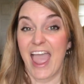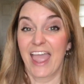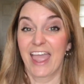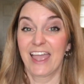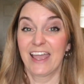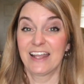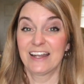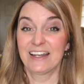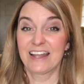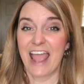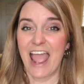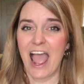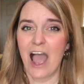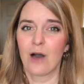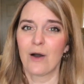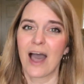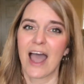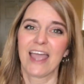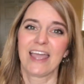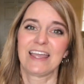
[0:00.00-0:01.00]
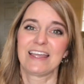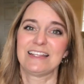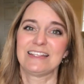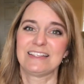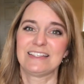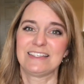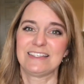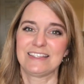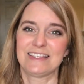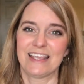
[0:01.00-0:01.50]
and how I
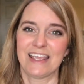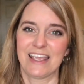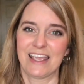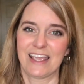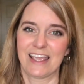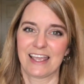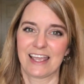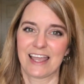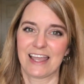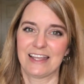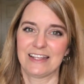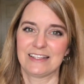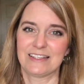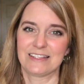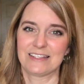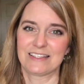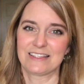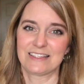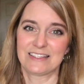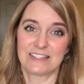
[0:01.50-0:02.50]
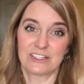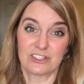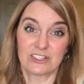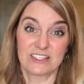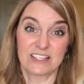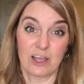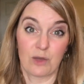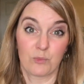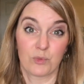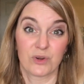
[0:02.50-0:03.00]
can sing and still
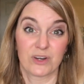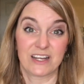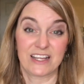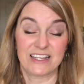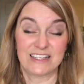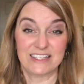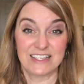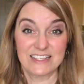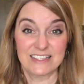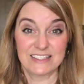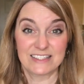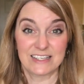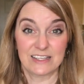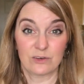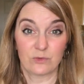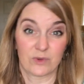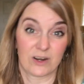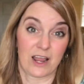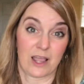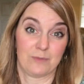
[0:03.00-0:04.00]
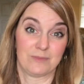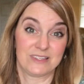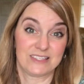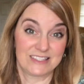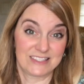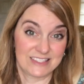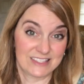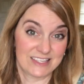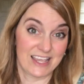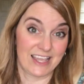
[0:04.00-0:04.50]
sound pretty decent when I'm
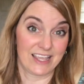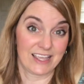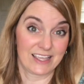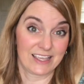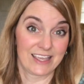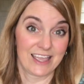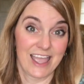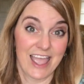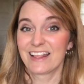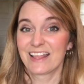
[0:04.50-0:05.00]
sick.